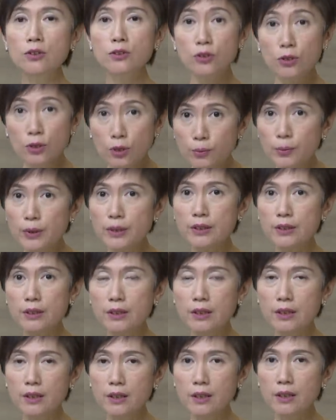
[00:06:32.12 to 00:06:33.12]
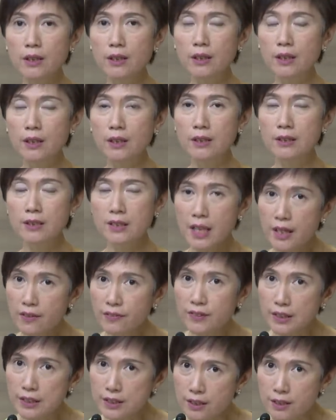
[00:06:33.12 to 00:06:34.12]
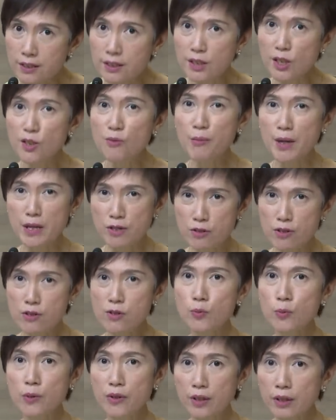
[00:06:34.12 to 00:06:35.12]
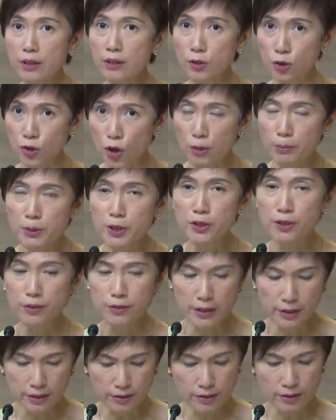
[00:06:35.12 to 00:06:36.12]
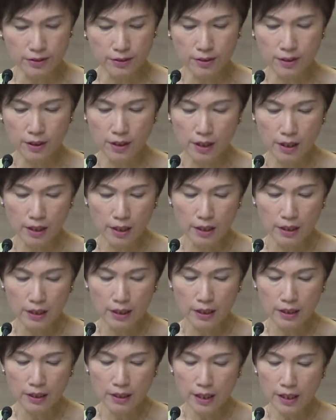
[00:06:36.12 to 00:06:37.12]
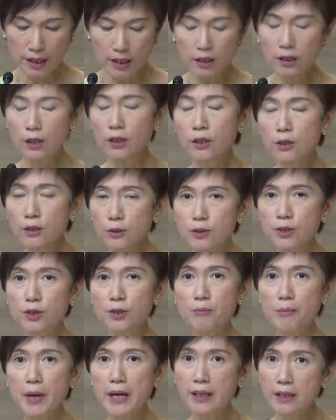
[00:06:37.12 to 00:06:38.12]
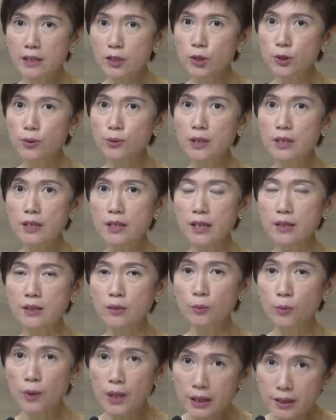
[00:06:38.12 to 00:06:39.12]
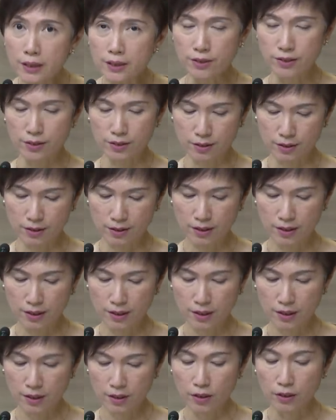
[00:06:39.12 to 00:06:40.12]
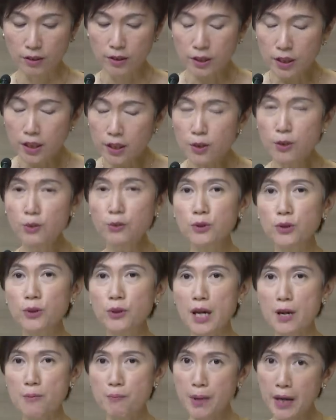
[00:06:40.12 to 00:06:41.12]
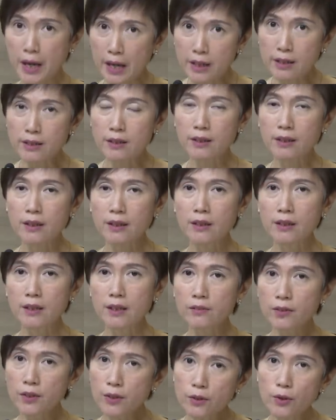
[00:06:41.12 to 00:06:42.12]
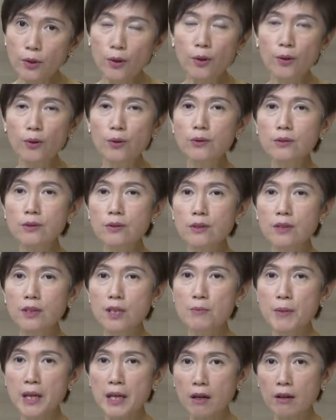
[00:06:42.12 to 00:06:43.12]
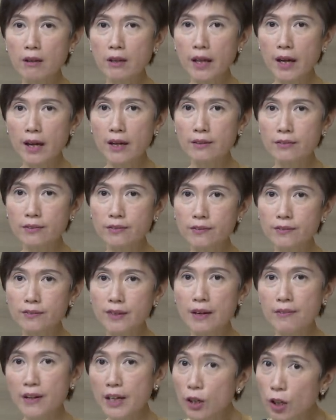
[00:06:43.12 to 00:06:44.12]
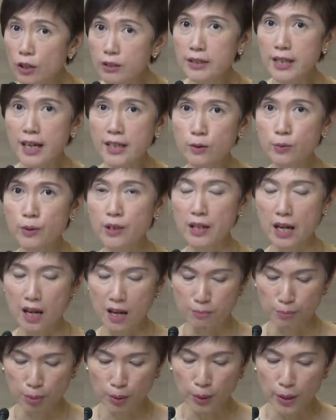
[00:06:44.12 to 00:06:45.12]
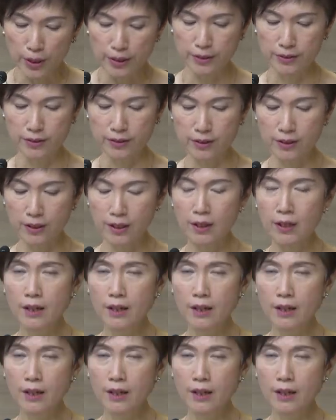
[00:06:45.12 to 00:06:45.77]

to do with the safe distancing measures within the dormitories. They include making sure that the workers continue to get paid, even though they may not have direct contact with their employers.